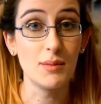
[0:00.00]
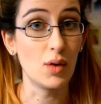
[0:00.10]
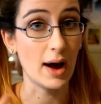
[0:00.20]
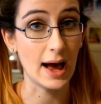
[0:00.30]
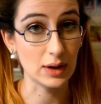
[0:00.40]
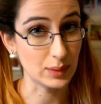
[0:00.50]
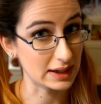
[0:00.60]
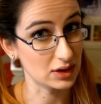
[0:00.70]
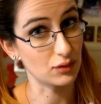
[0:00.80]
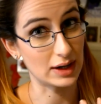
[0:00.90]
more
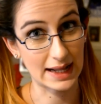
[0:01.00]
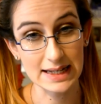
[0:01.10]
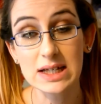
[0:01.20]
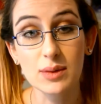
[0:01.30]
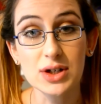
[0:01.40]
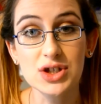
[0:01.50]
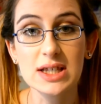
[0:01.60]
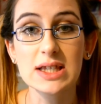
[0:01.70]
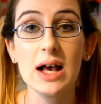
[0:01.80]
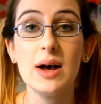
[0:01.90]
Halloween related questions,
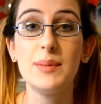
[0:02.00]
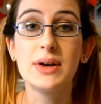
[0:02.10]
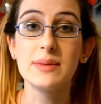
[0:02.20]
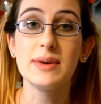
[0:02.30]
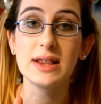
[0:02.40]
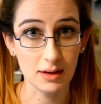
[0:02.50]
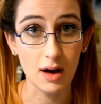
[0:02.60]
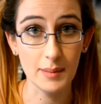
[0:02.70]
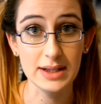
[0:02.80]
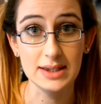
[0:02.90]
put them in the
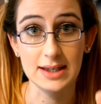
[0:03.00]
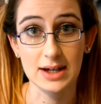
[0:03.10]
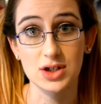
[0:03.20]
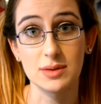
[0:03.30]
comment section